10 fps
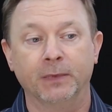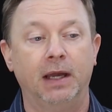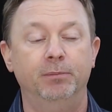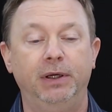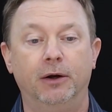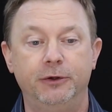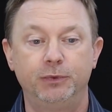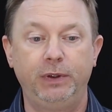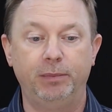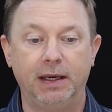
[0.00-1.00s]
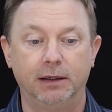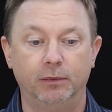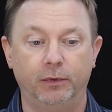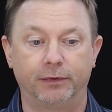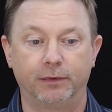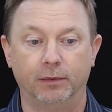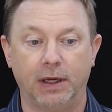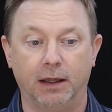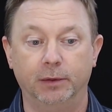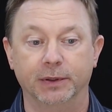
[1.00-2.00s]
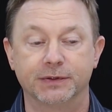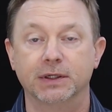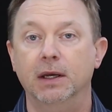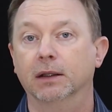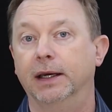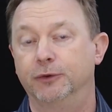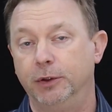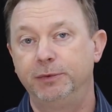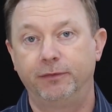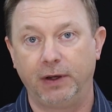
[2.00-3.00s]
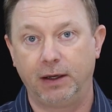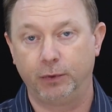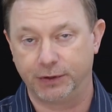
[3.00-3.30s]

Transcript: And because we make it with elements like tryptophan,